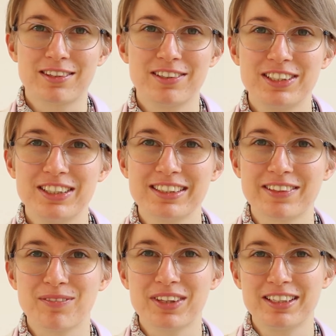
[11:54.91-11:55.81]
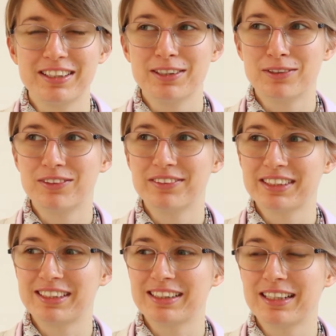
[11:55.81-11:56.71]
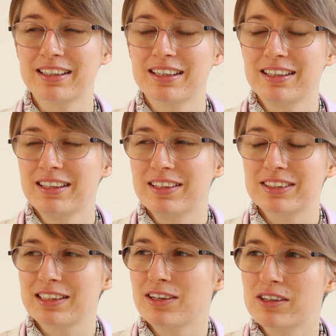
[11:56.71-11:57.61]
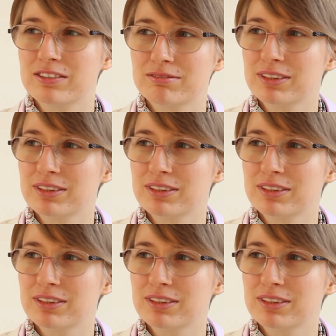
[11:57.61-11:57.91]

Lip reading: 30-something-year-old, and like it's like, oh,